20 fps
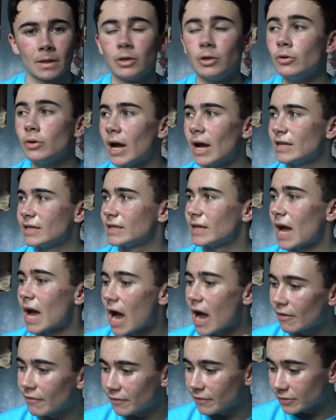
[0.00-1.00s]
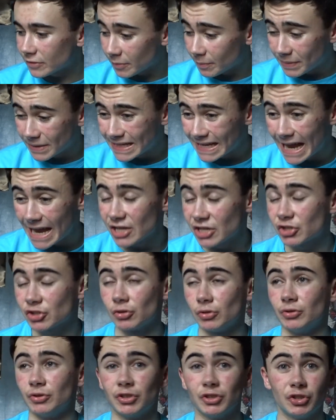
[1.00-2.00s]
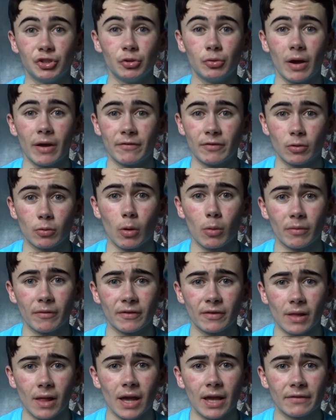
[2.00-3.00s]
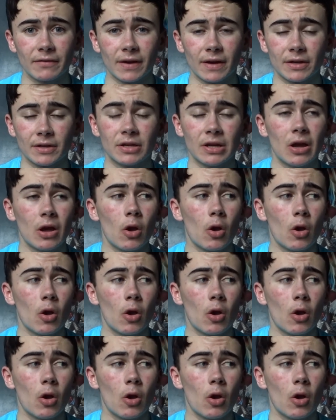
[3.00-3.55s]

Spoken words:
You guys have the potential to do whatever you want with your life, and